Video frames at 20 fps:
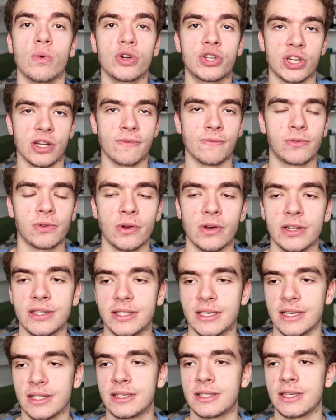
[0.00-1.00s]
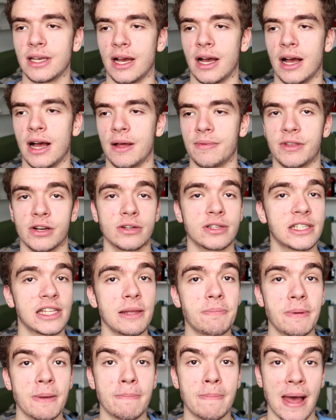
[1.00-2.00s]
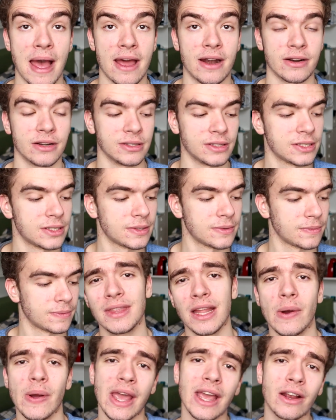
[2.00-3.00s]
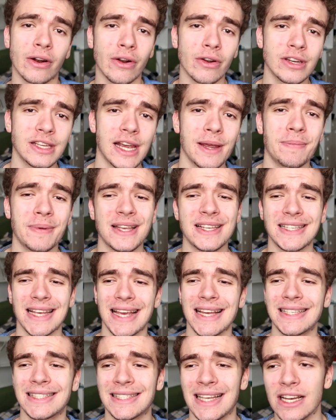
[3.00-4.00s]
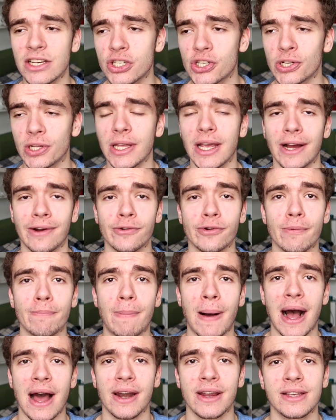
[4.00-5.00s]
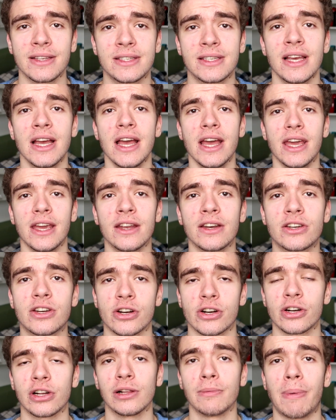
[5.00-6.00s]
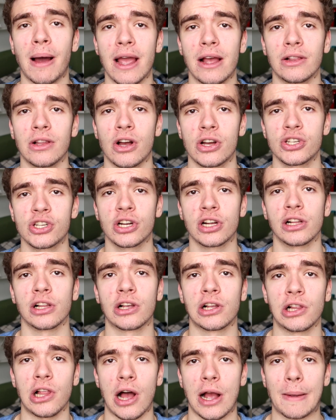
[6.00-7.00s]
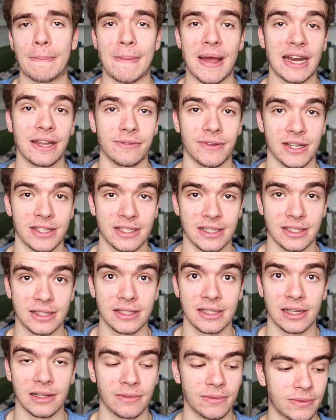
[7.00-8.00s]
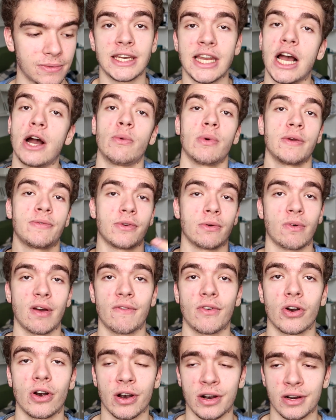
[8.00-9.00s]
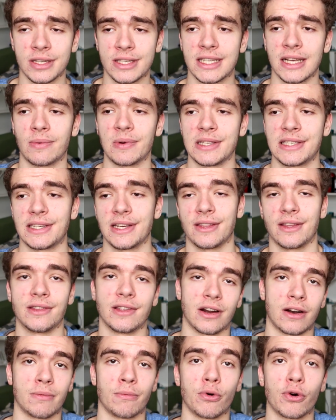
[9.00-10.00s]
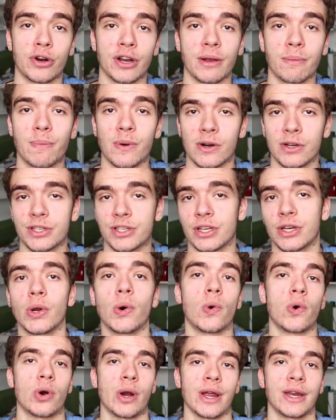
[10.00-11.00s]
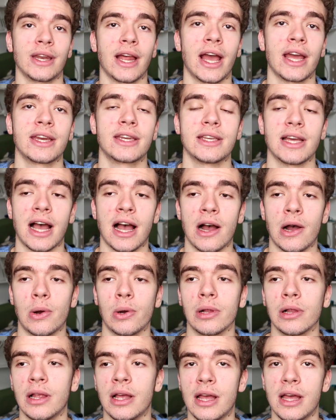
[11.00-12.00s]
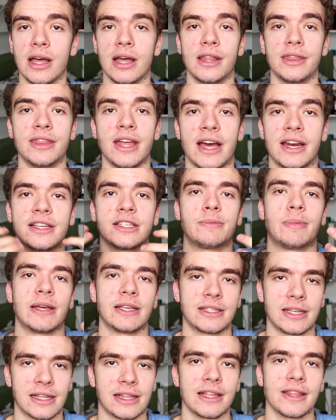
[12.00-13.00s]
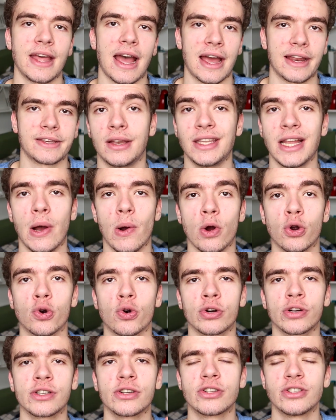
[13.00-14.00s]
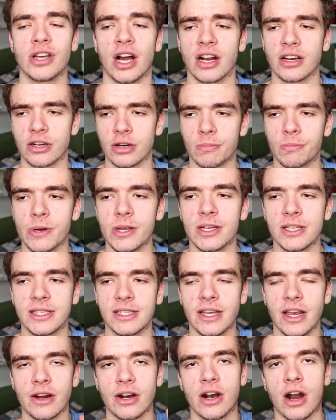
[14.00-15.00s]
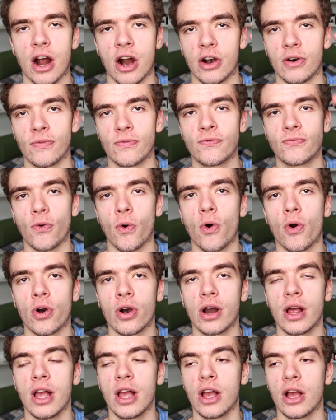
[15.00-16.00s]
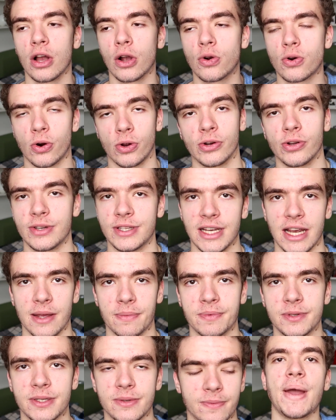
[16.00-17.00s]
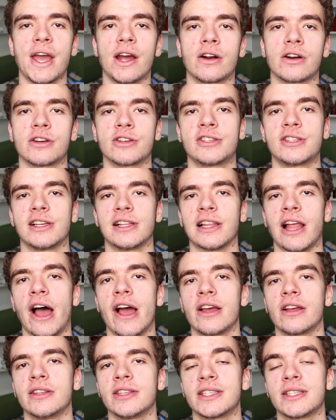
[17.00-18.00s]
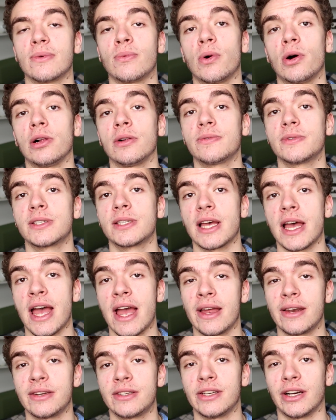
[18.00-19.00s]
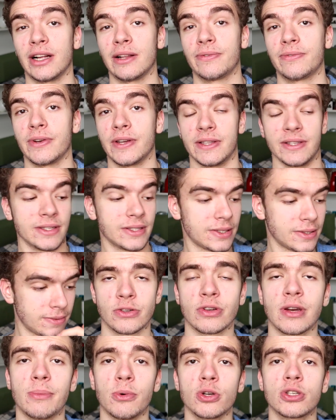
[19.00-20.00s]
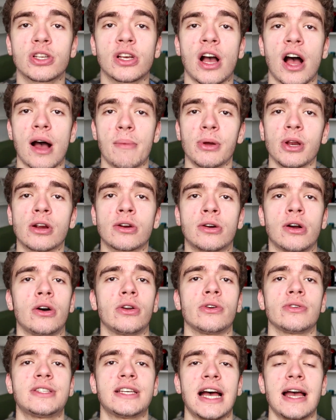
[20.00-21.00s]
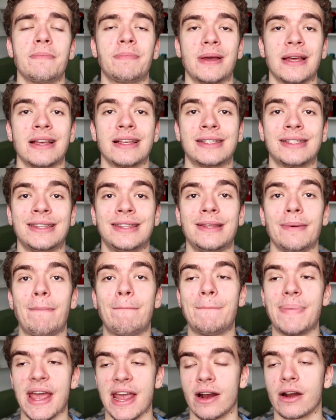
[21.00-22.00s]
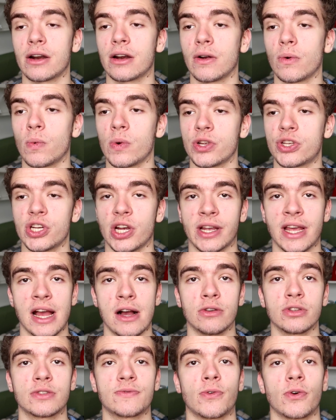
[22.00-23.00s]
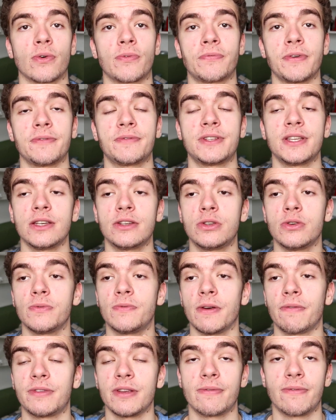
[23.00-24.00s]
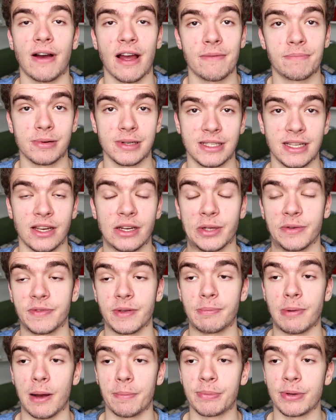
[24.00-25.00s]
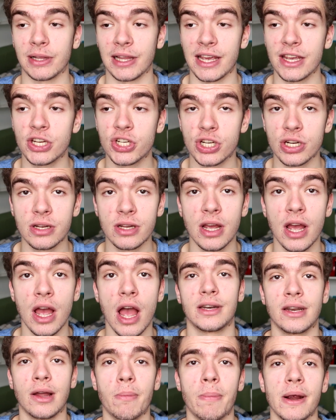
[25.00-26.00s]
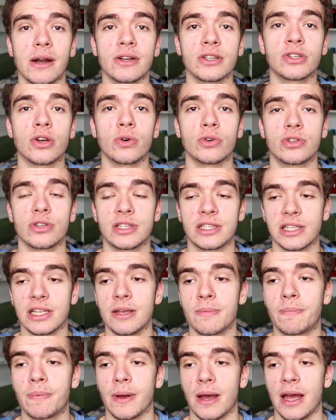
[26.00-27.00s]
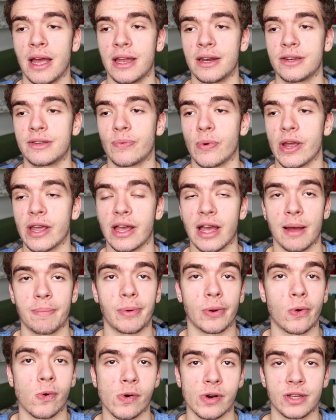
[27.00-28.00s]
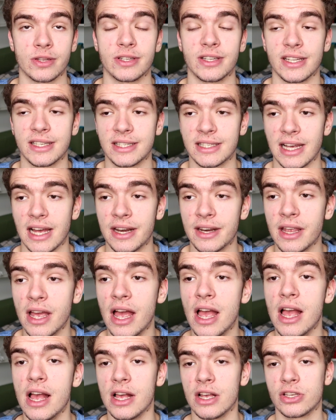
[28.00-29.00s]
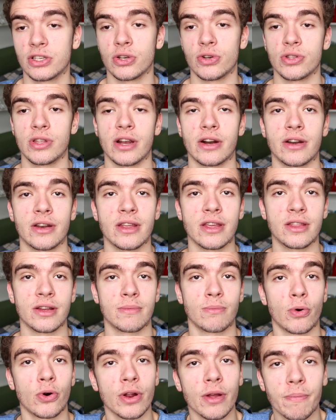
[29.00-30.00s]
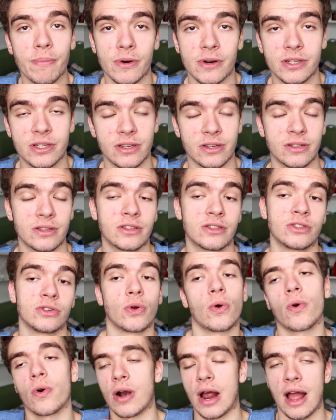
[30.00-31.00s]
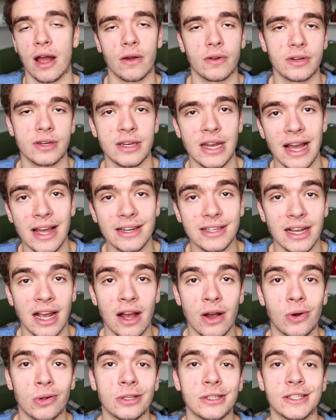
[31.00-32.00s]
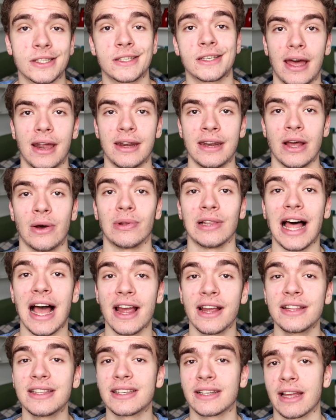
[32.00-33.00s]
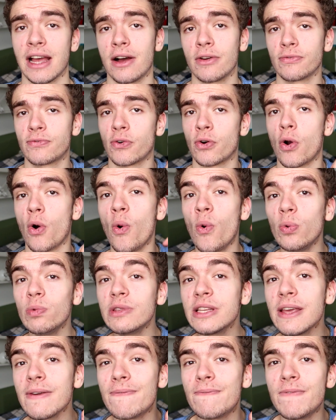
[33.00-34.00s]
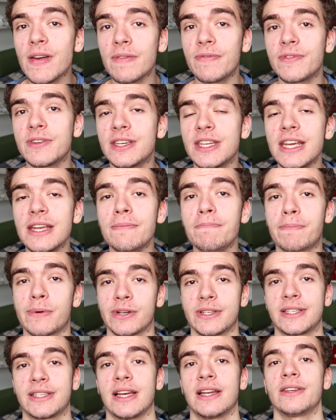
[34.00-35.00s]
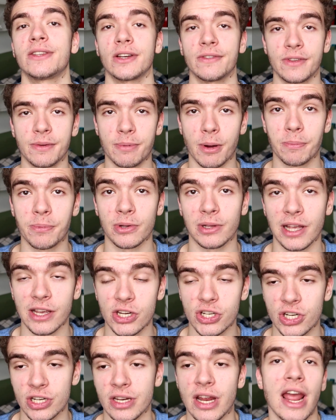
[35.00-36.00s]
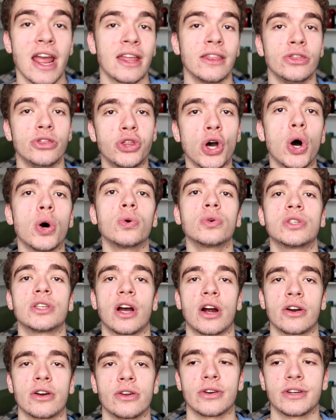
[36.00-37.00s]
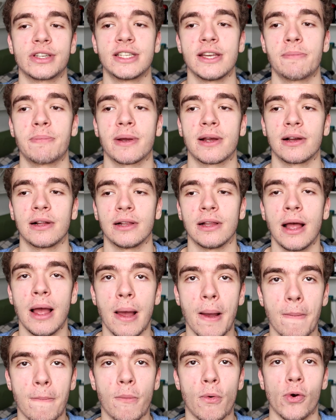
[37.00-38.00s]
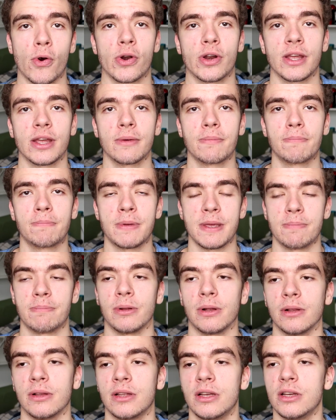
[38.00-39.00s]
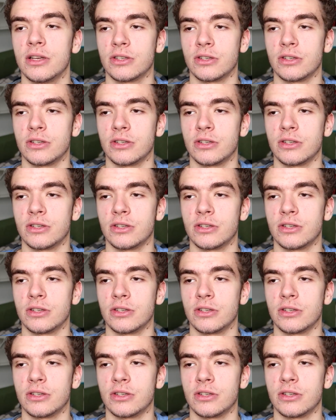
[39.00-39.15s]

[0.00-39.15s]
which influences their sleeping patterns. Now, a chronotype is essentially how your body's internal biological clock manifests itself. Now, if you've ever heard someone say that they're a morning person or a night owl, that is basically that. Now, according to Dr. Breus, there are 4 chronotypes: bears, lions, wolves, and dolphins. So the most common chronotype is the bear, which accounts for 50 to 55% of the population. Now, bears go to sleep and wake up according to the sun, so they're neither morning persons nor night owls. Now, lions account for only 15% of the population, and those your typical morning people.